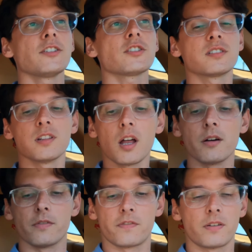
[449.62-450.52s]
I just
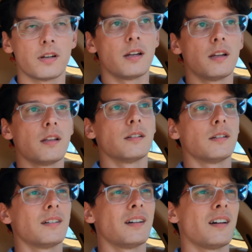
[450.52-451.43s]
love
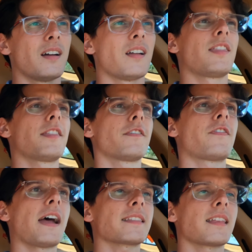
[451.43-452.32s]
the
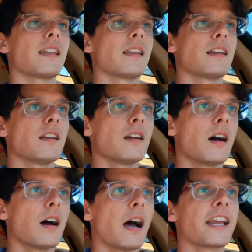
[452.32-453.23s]
fact that
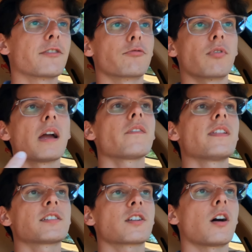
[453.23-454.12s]
I can rev
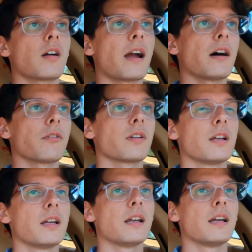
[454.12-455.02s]
this car out
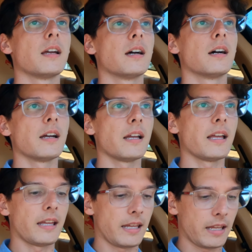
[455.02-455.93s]

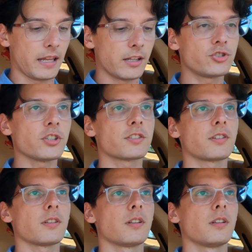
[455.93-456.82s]
and just
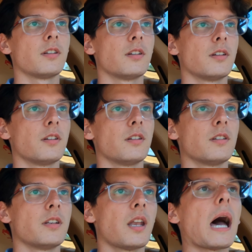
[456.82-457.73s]

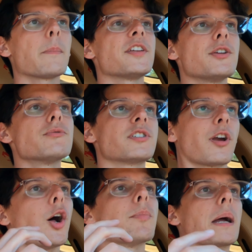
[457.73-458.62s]
not be
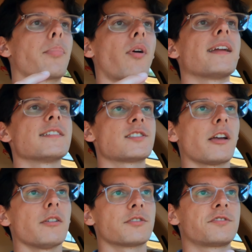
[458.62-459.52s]
using all my brain
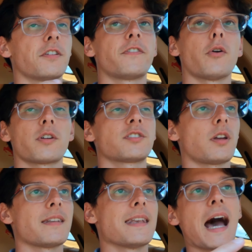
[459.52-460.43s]
cells to focus
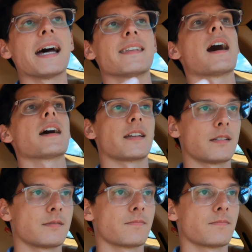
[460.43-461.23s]
on not dying.